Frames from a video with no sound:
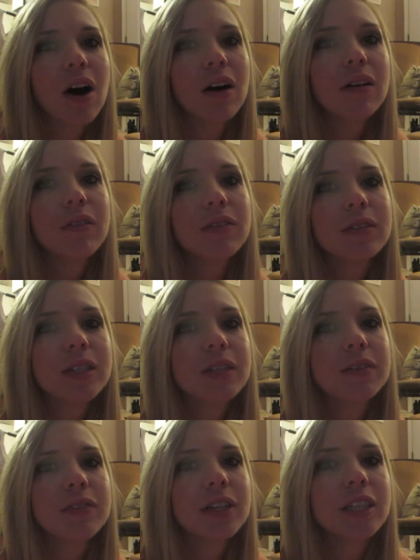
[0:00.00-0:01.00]
off
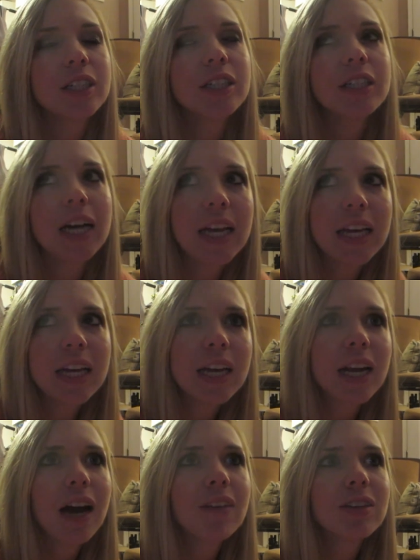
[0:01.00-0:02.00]
to finish studying
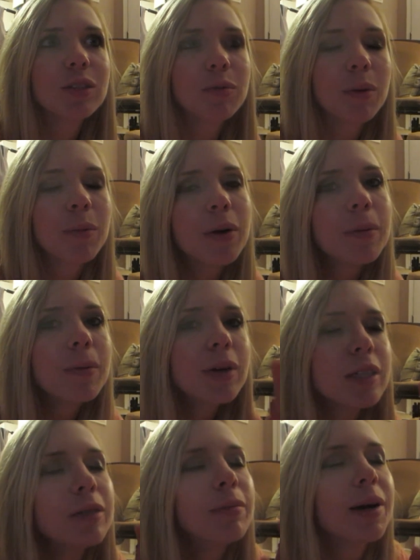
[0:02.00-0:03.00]
and have his one more
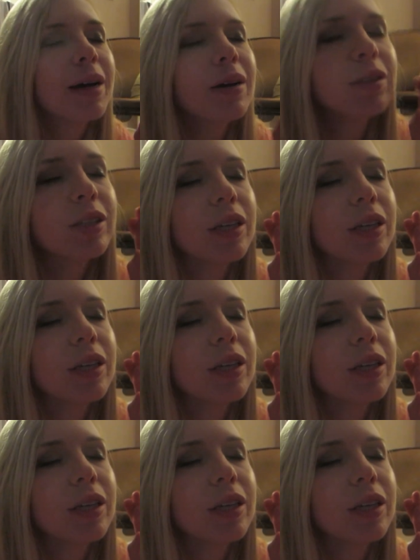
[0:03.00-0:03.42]
award tomorrow.